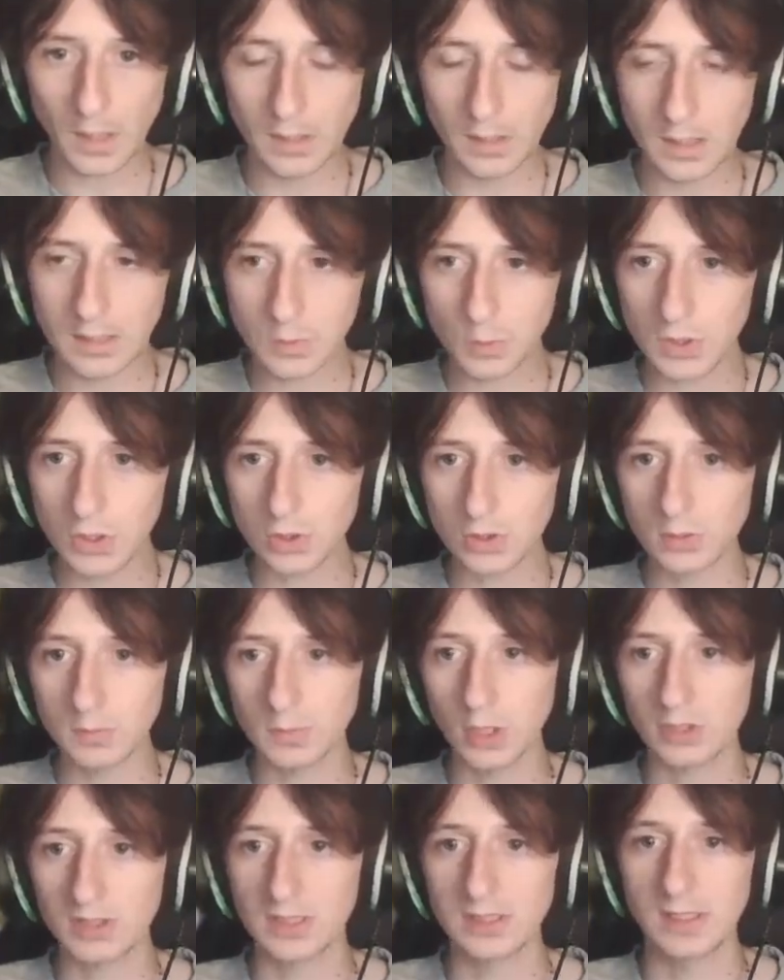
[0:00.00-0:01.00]
Yes, we took
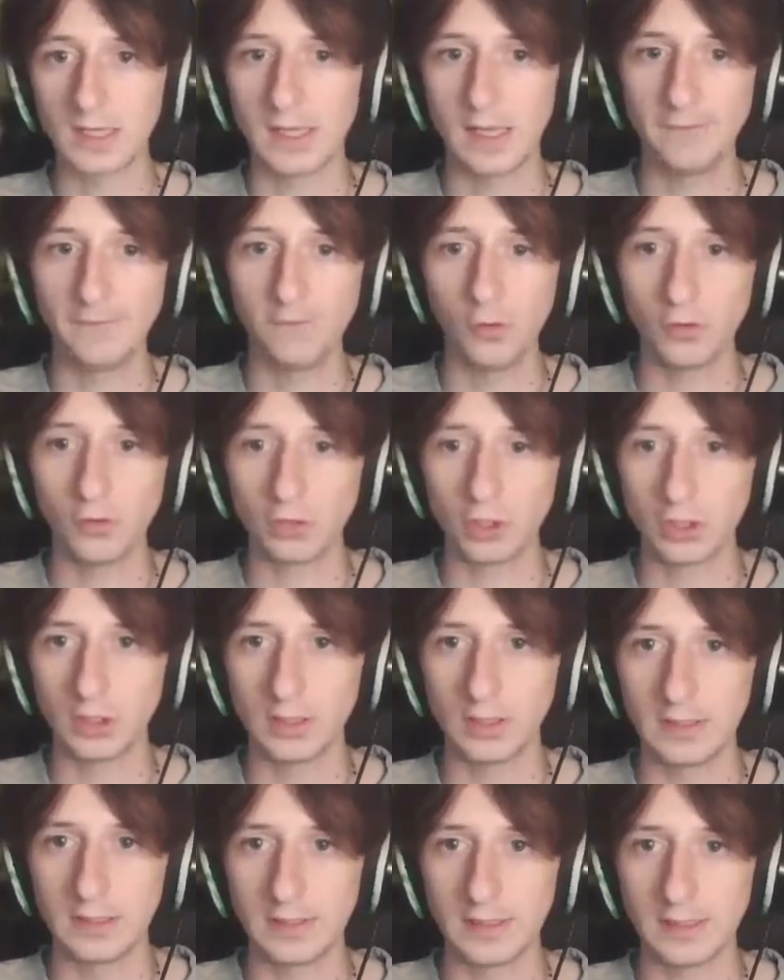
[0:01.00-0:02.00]
some losses there.
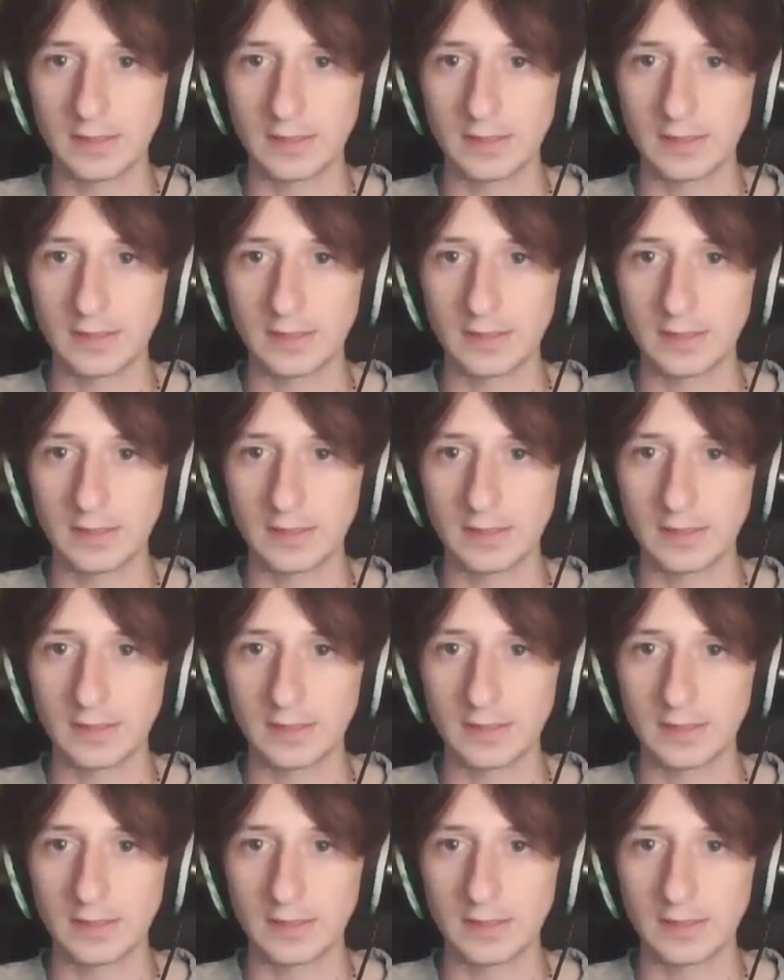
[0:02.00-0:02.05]
Fortunately,